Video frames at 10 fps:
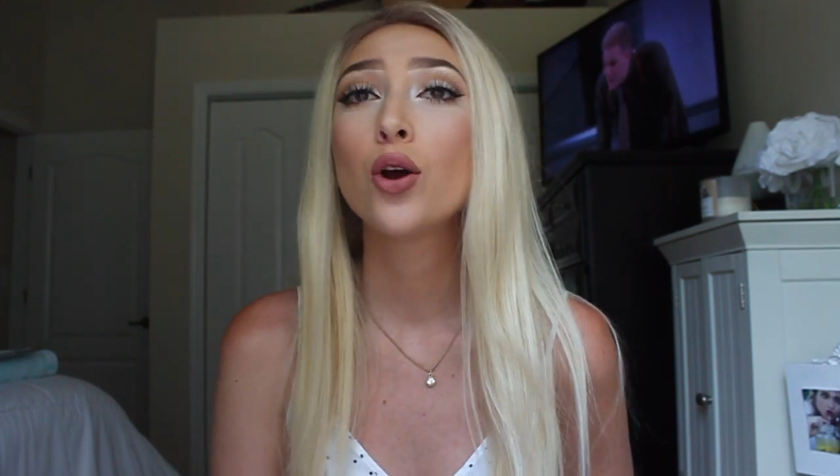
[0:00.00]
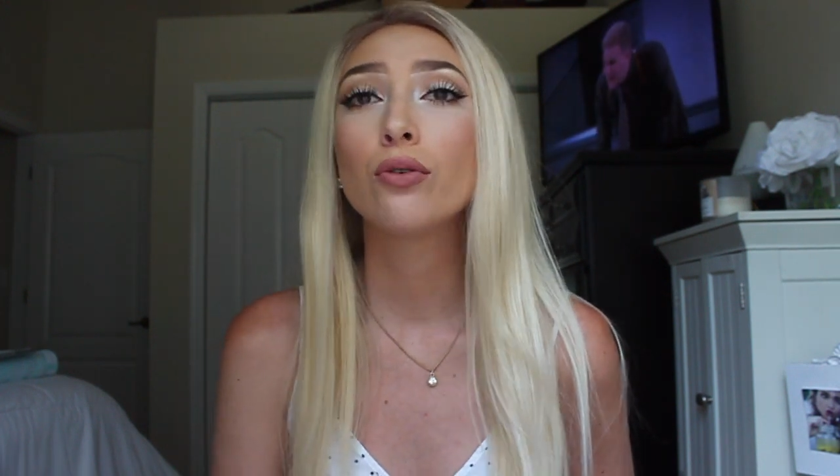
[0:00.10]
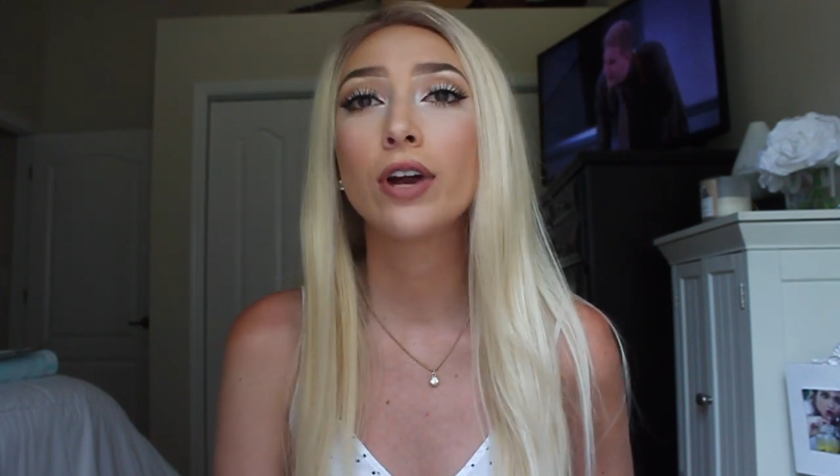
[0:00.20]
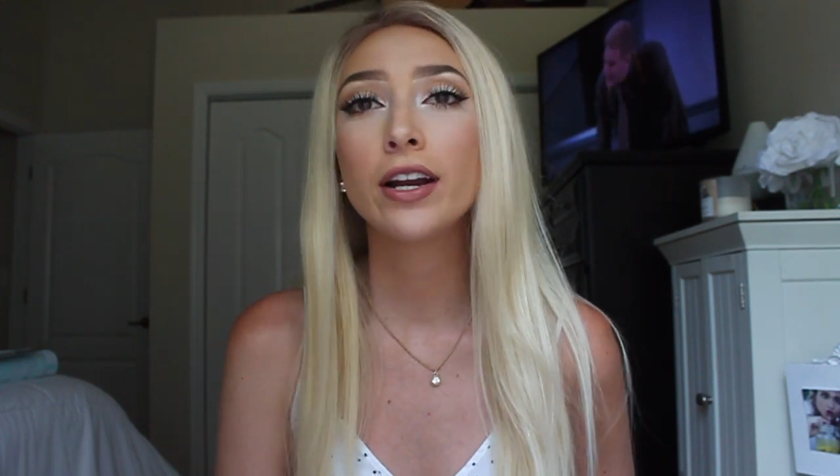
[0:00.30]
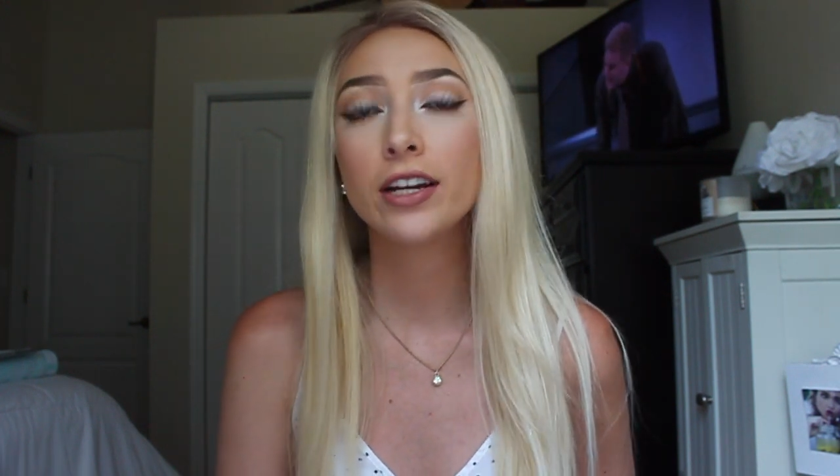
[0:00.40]

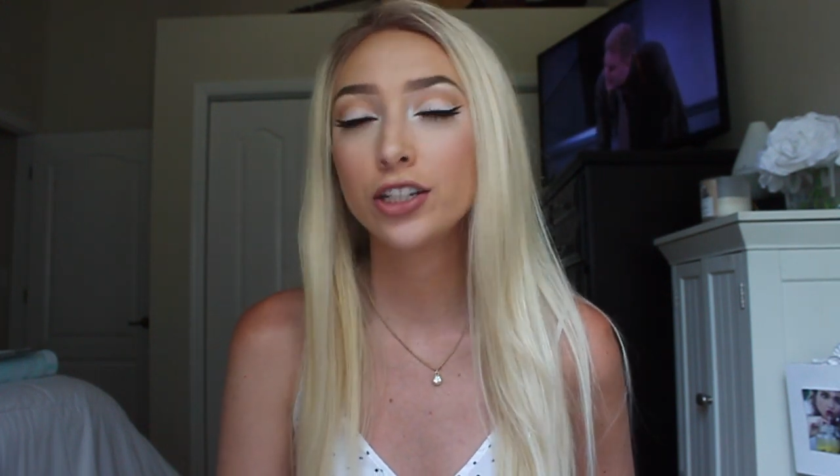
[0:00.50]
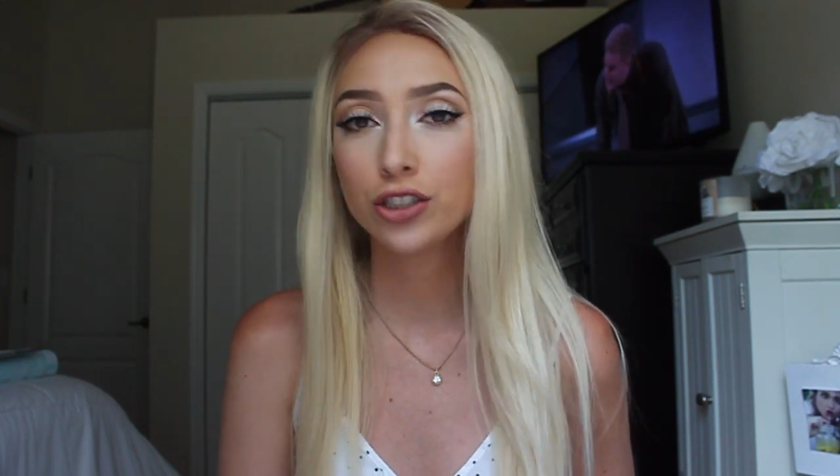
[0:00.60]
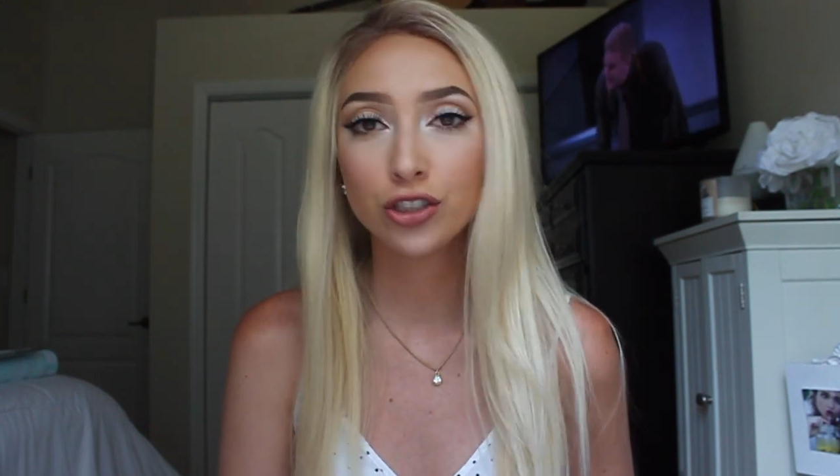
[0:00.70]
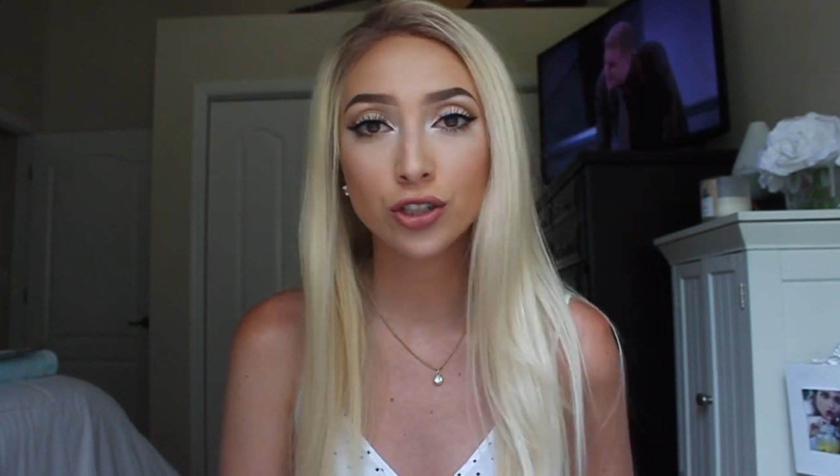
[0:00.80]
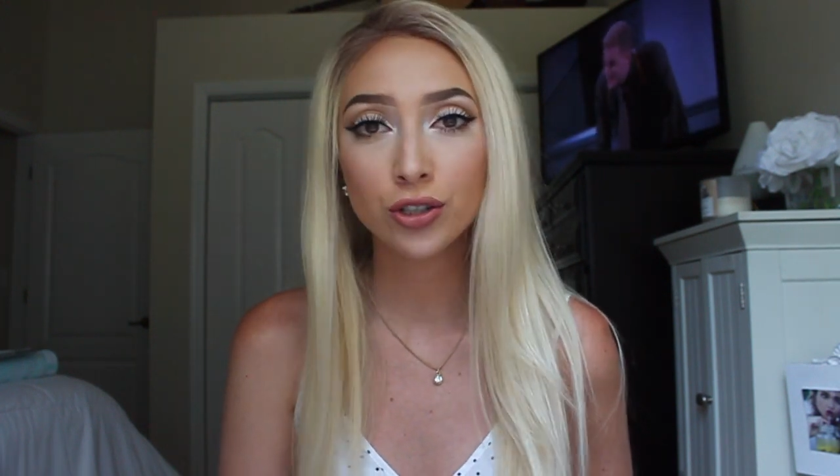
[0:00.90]
write it in
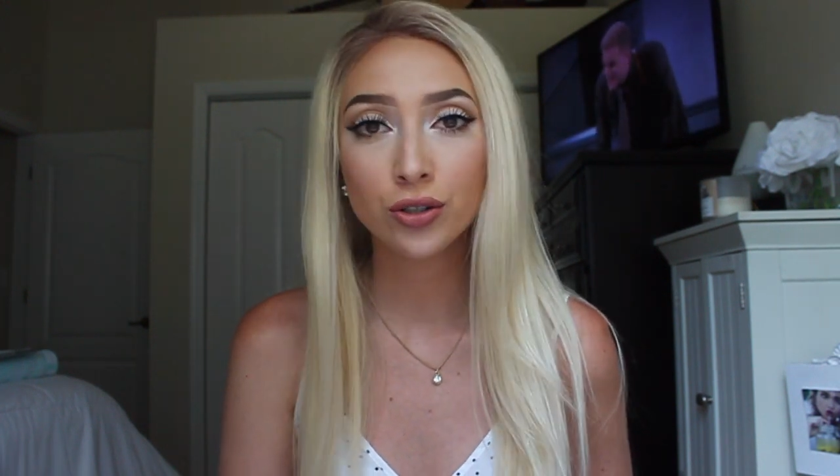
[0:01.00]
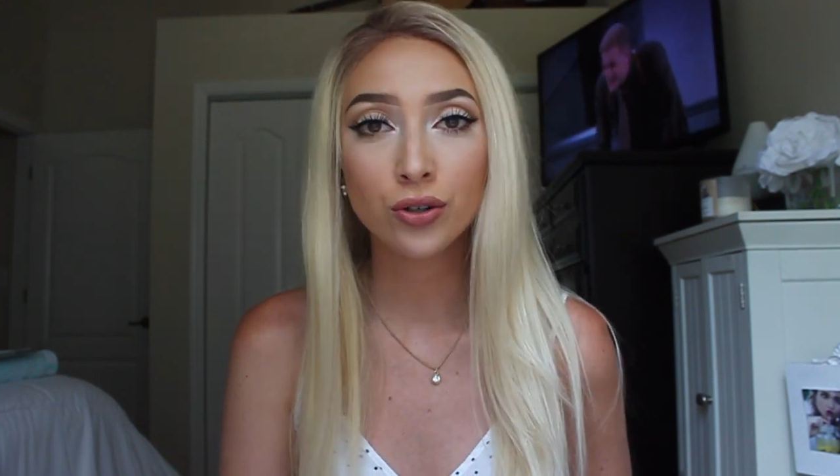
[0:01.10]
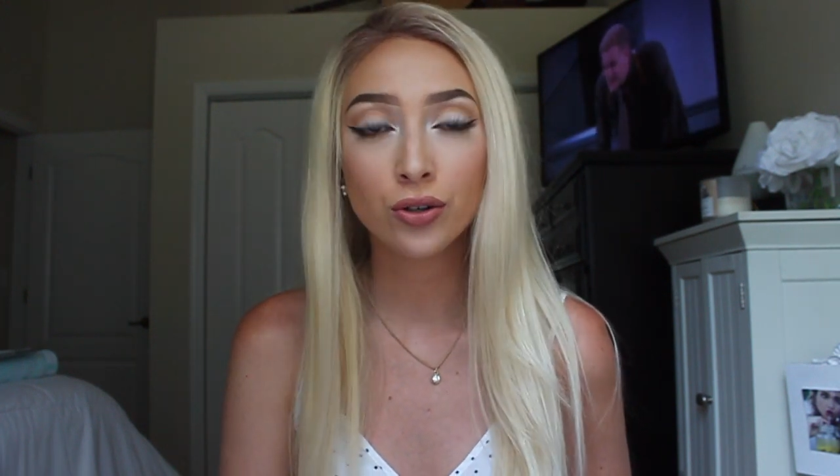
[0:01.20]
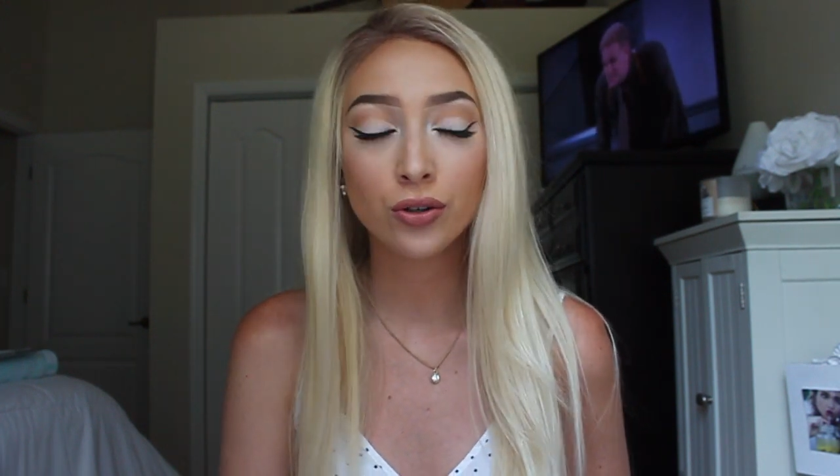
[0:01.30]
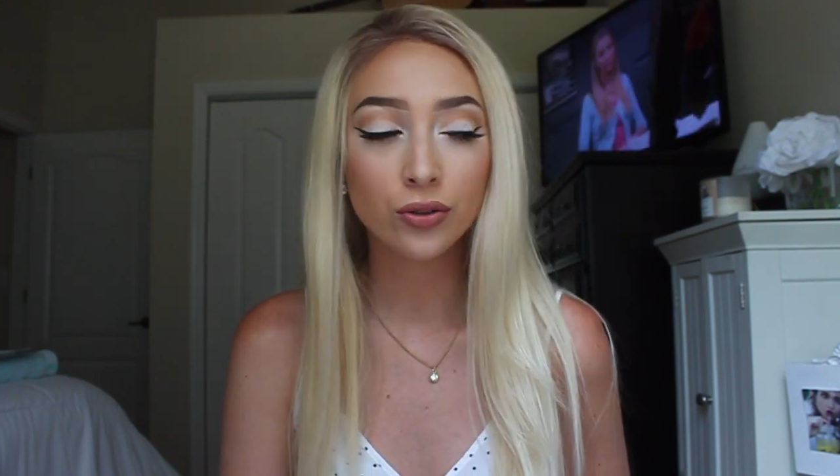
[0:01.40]
your
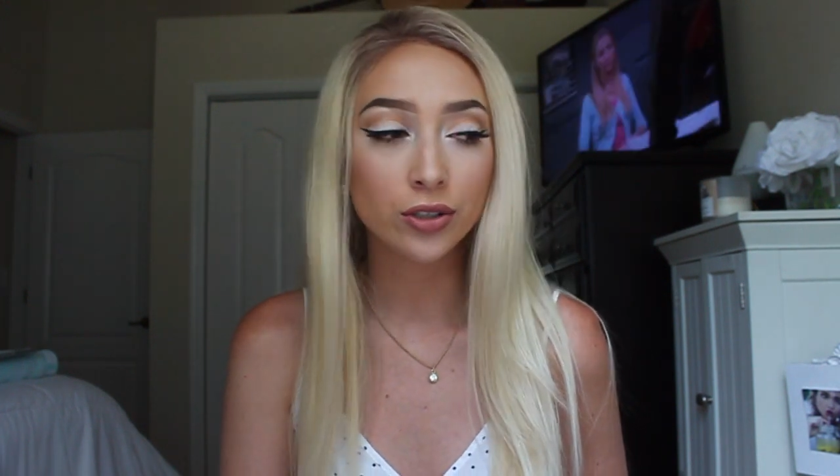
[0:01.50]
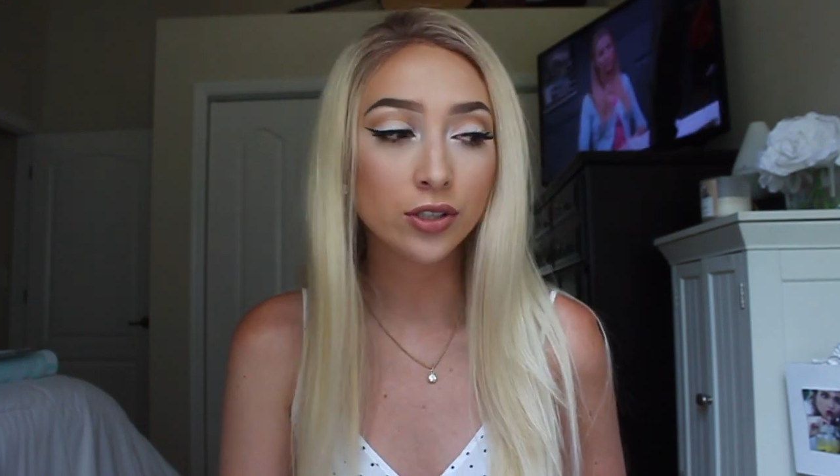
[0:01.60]
journal or